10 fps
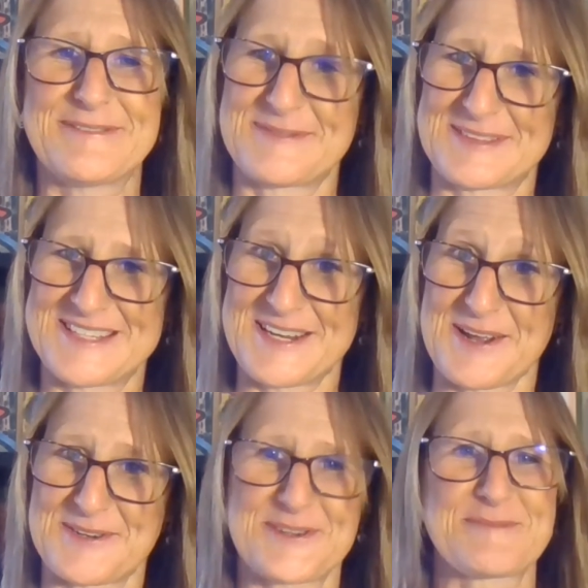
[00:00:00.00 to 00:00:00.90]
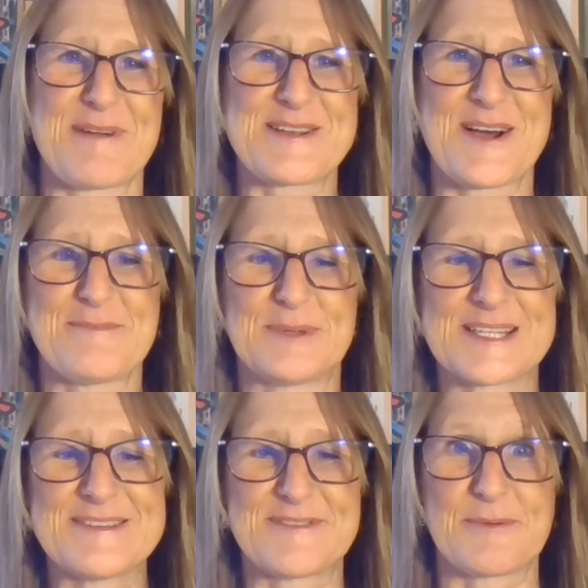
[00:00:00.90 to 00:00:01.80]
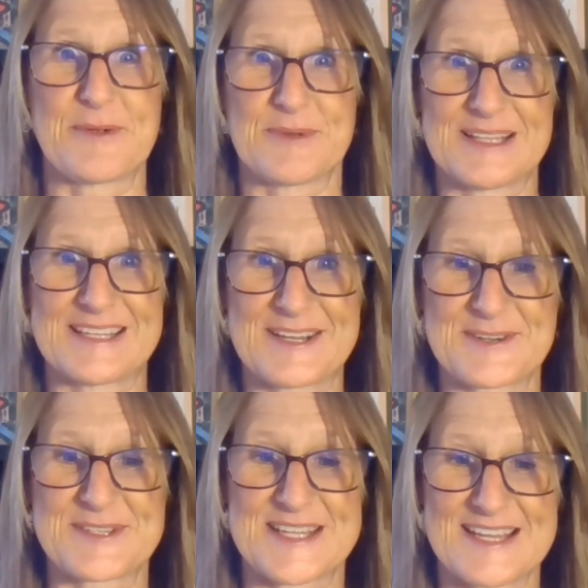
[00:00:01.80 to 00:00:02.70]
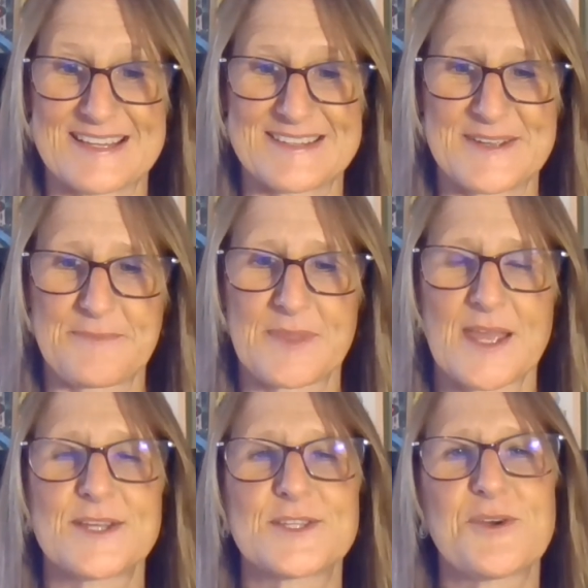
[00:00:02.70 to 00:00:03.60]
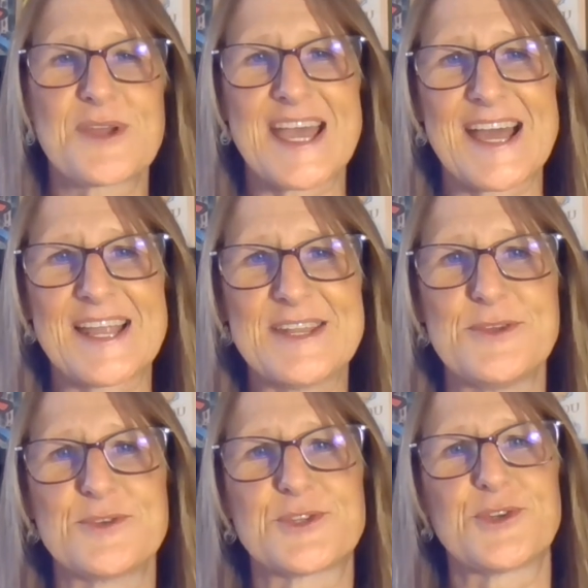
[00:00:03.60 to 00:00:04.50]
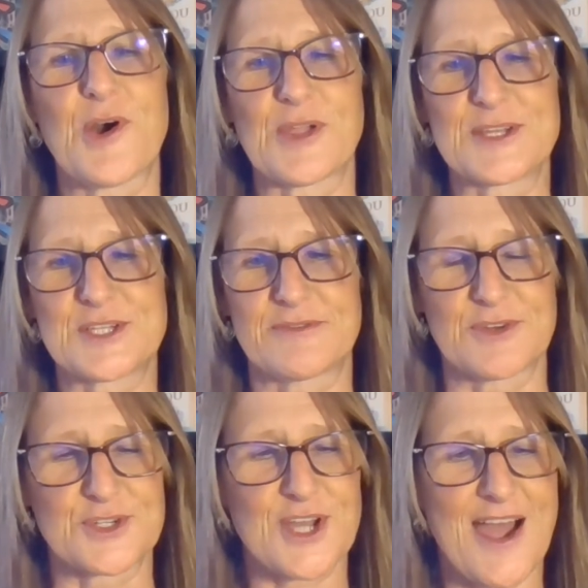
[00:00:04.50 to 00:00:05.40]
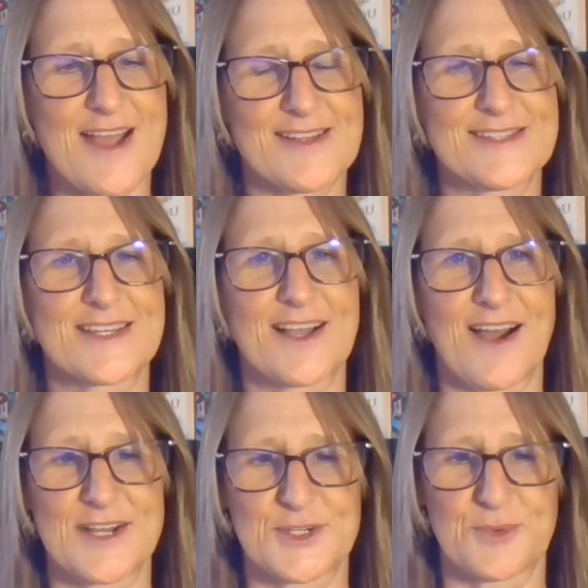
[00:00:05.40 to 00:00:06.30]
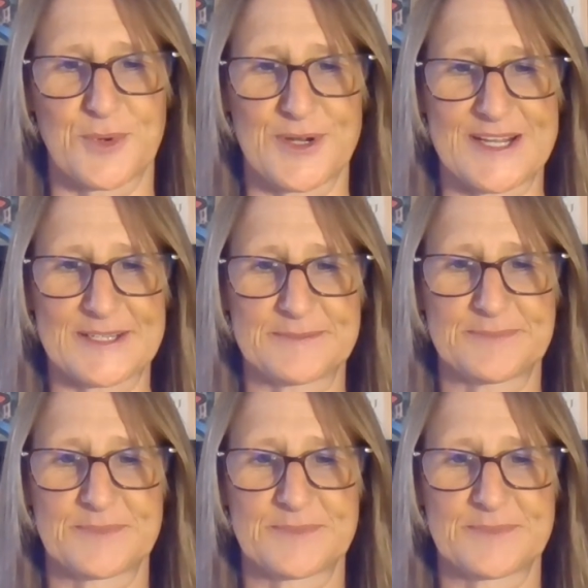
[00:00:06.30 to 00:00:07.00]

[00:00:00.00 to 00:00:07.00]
teenagers might not believe that we really understand. So again, use your knowledge of your child to guide your wording.